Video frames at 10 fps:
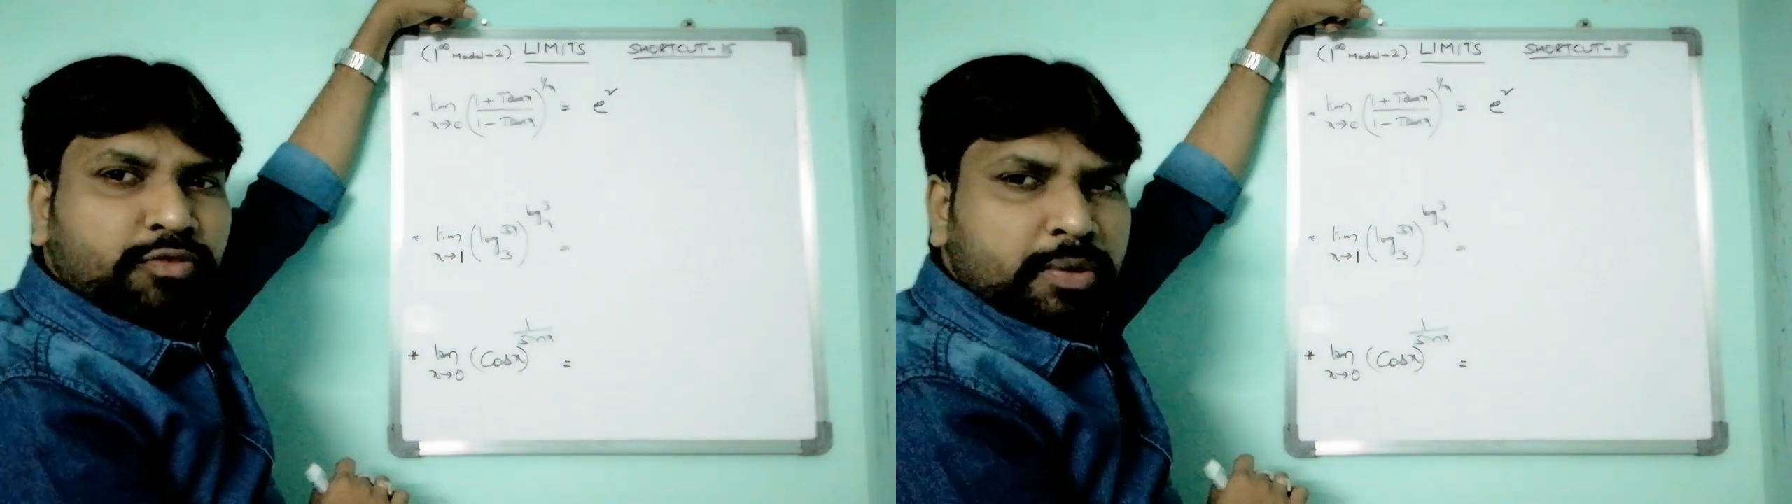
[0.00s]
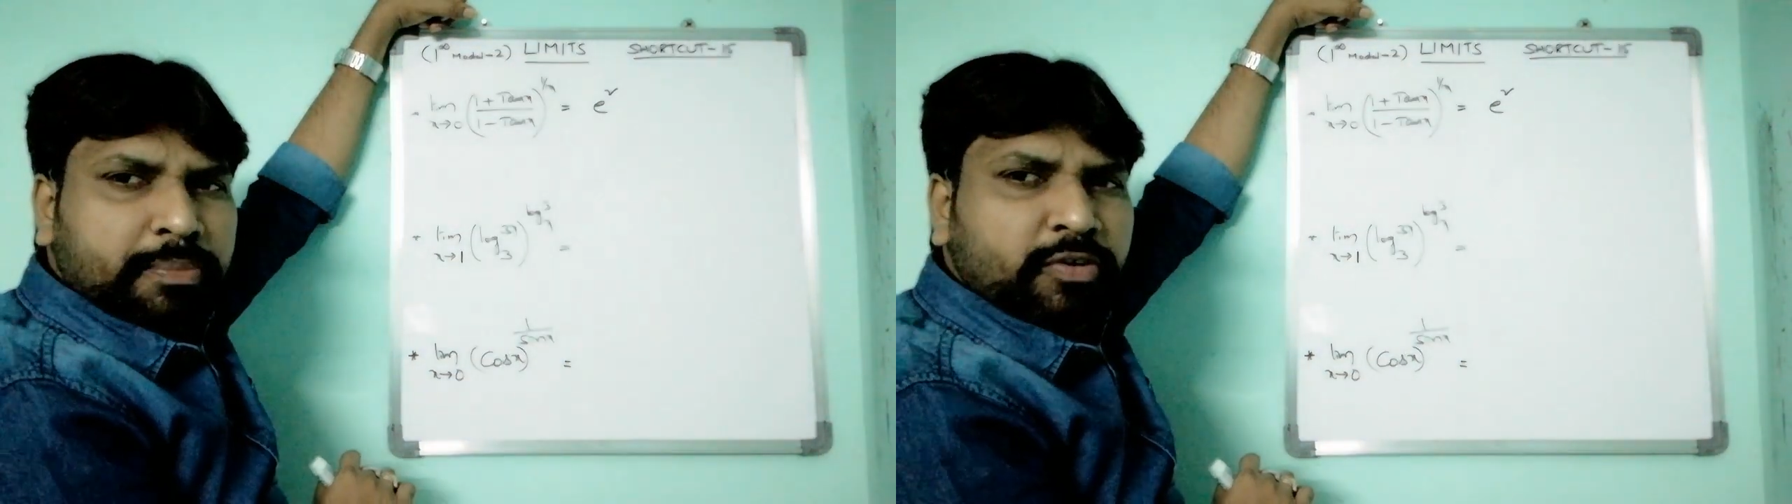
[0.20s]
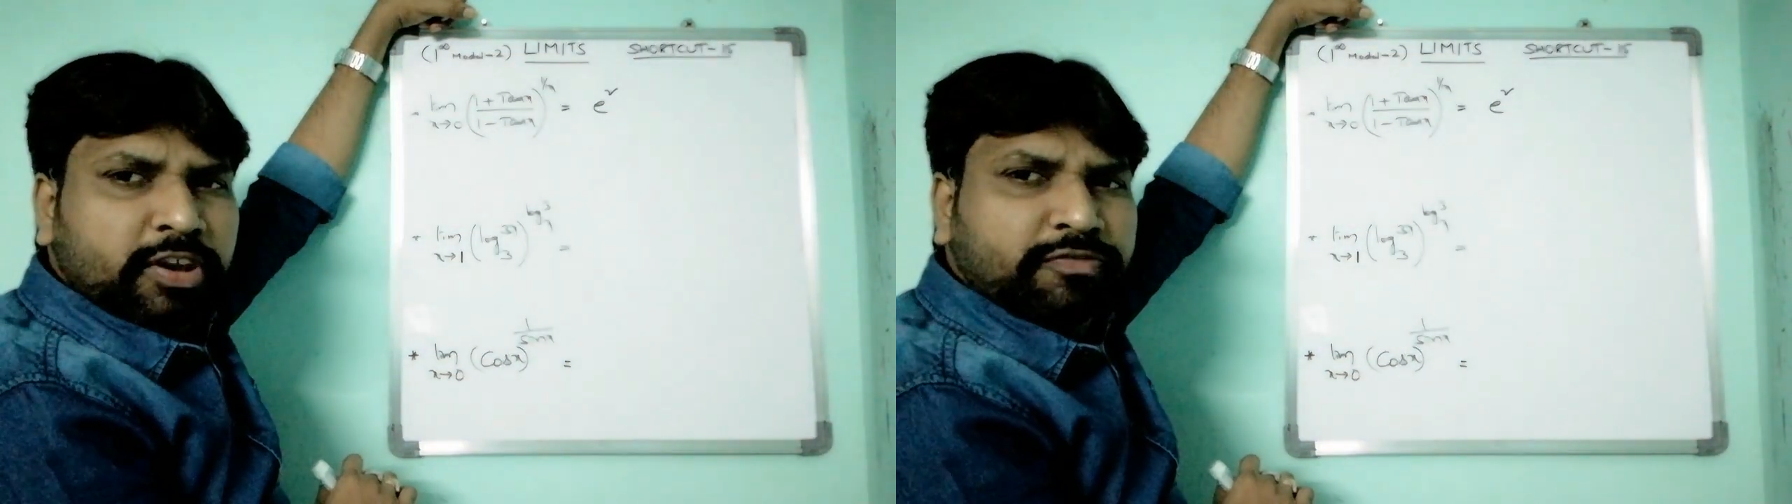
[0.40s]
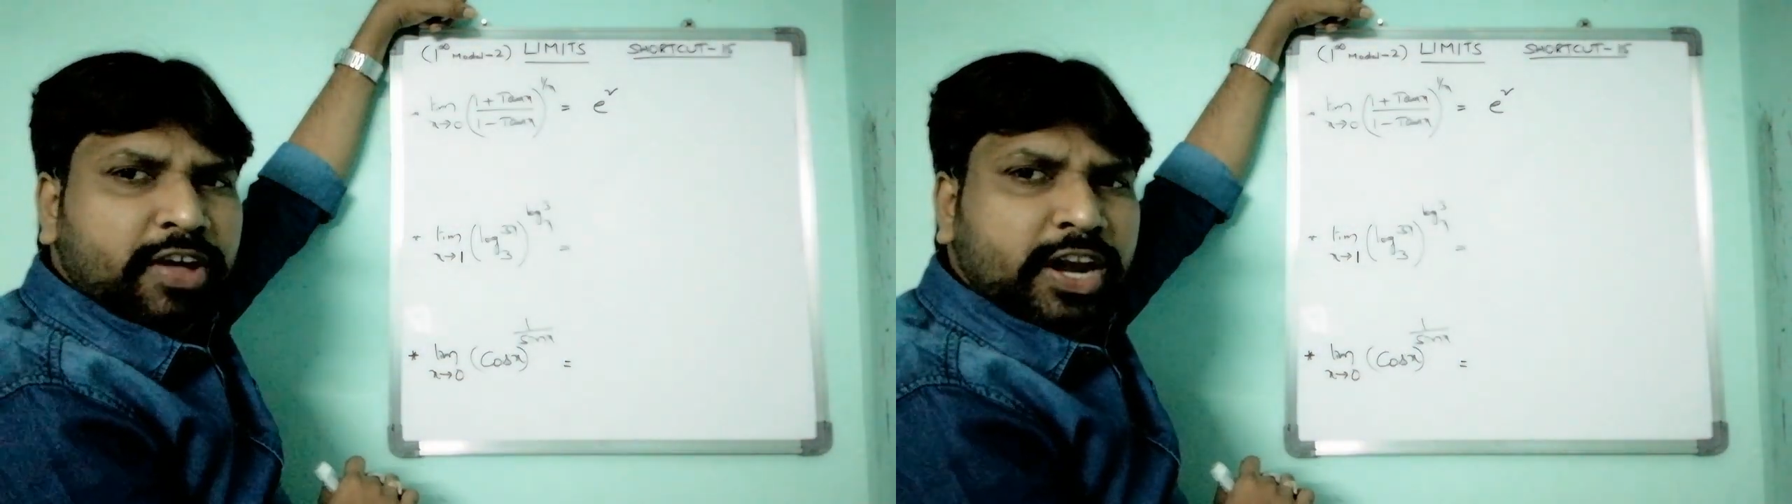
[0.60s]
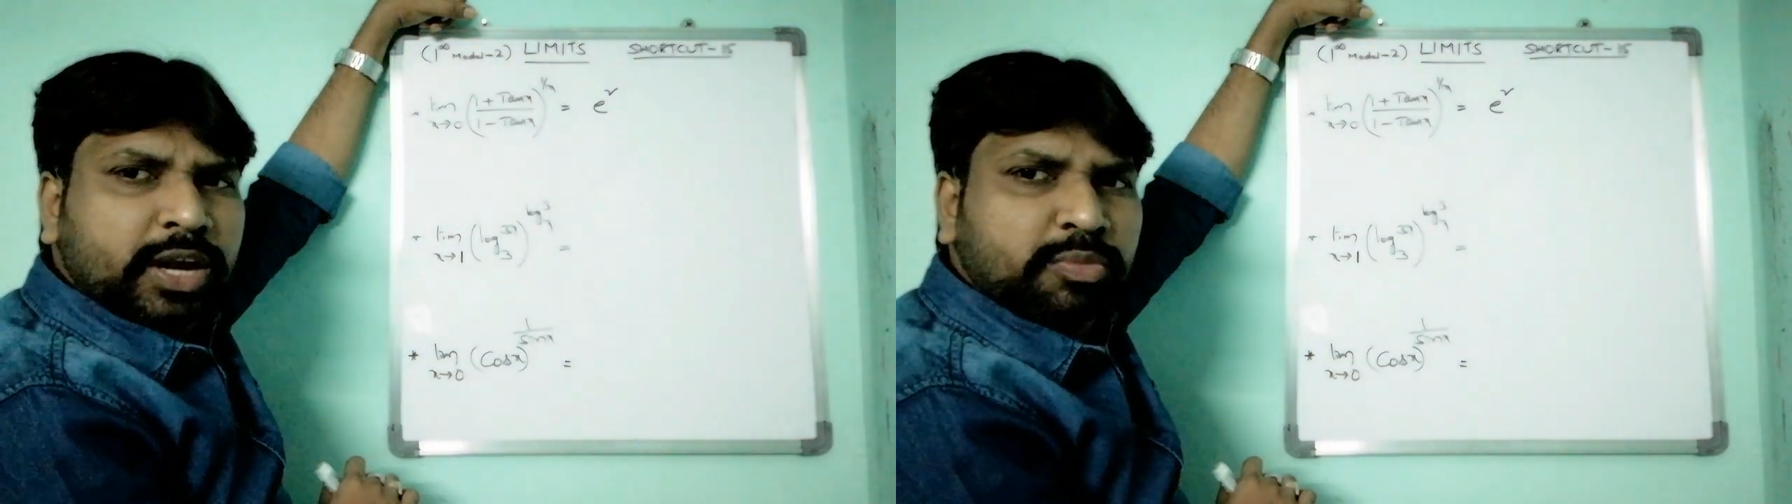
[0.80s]
one power
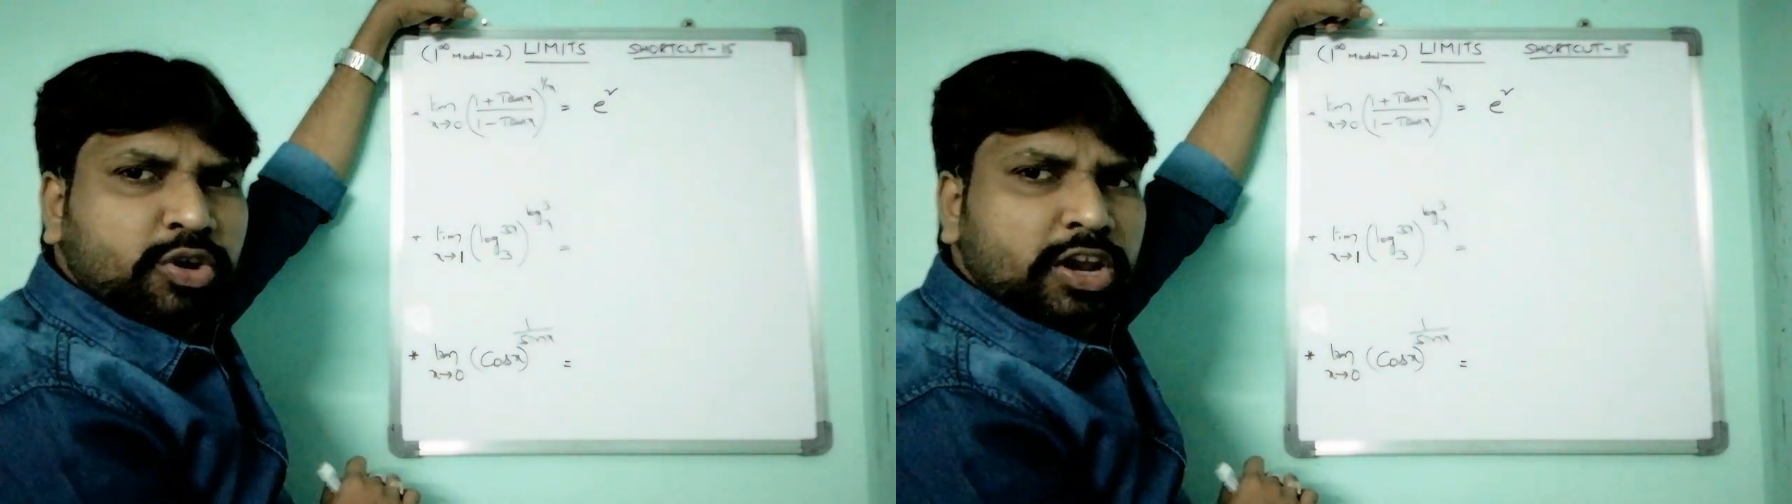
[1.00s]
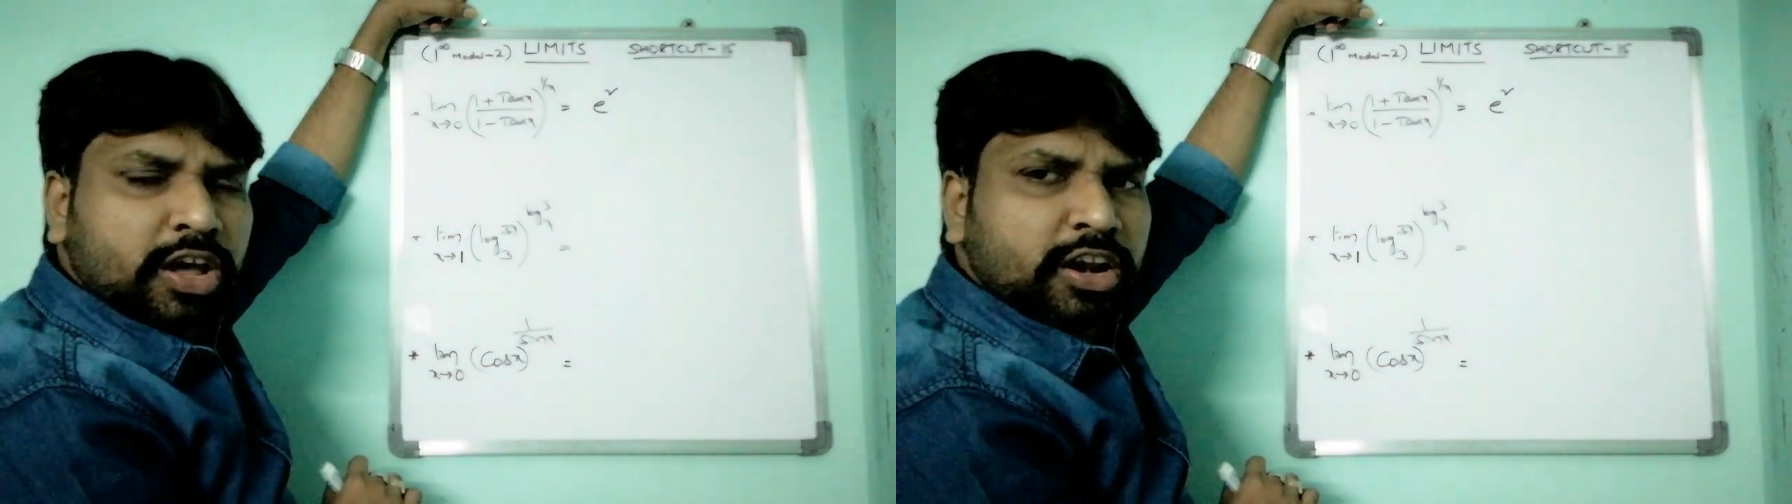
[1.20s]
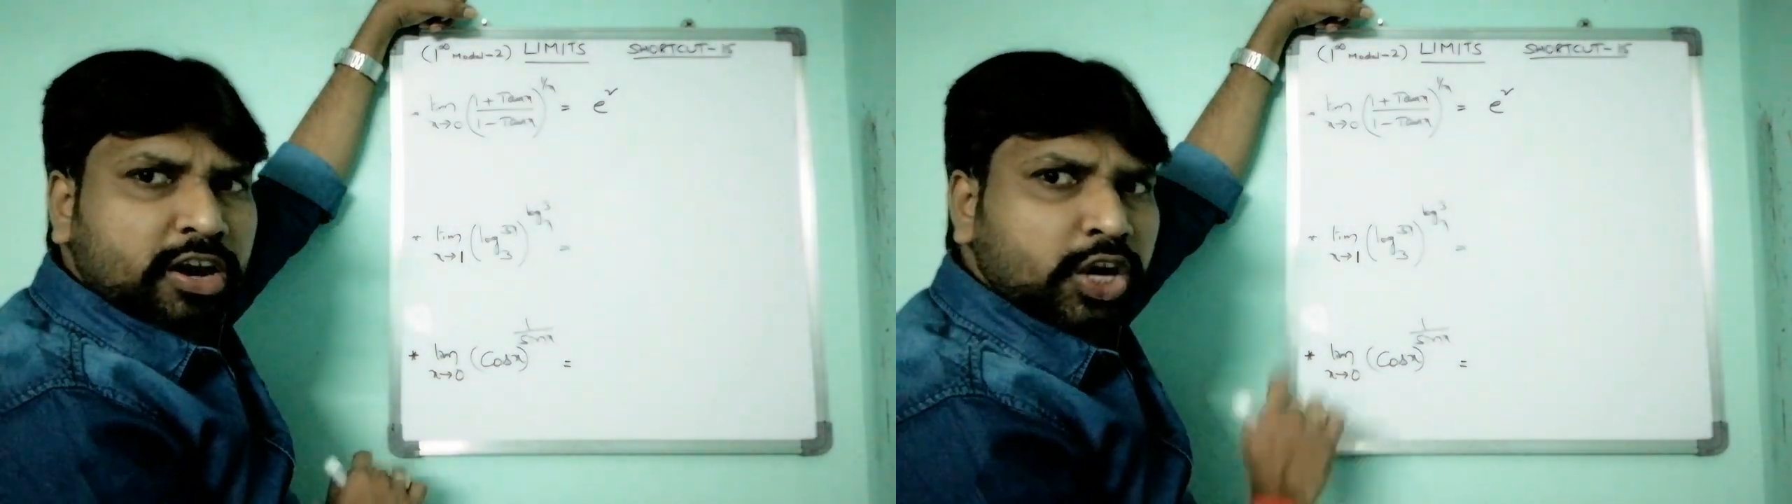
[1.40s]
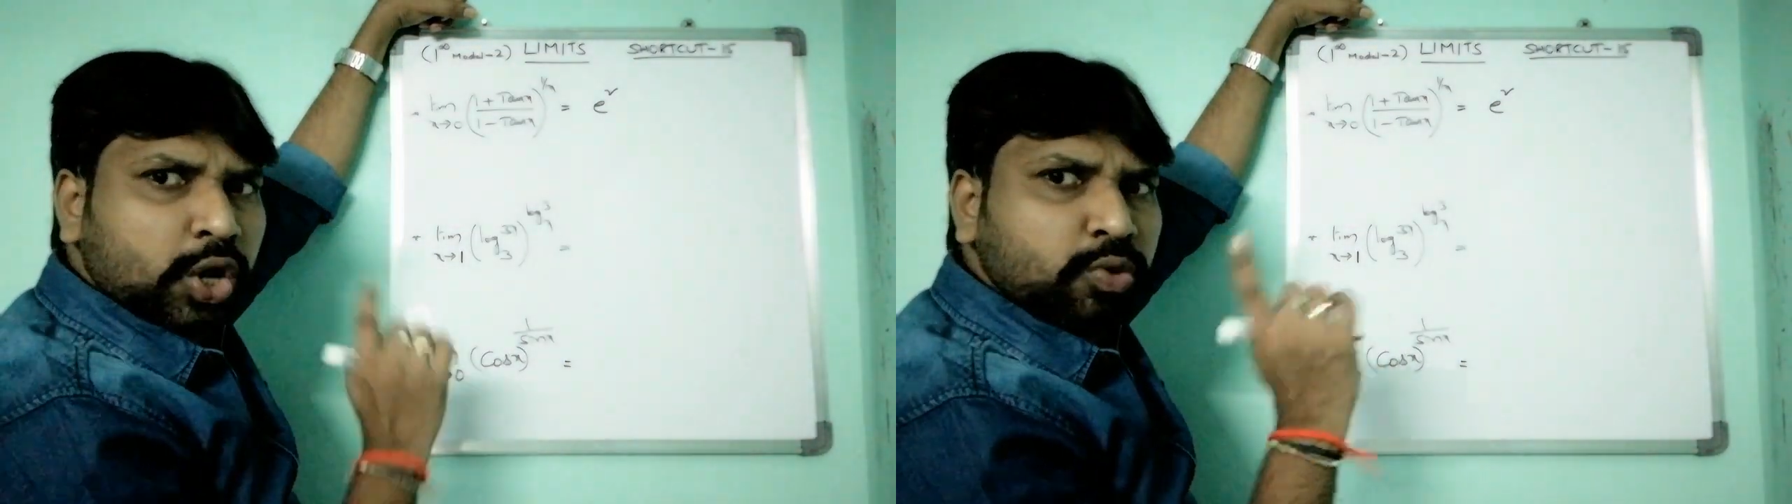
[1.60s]
infinite model or not,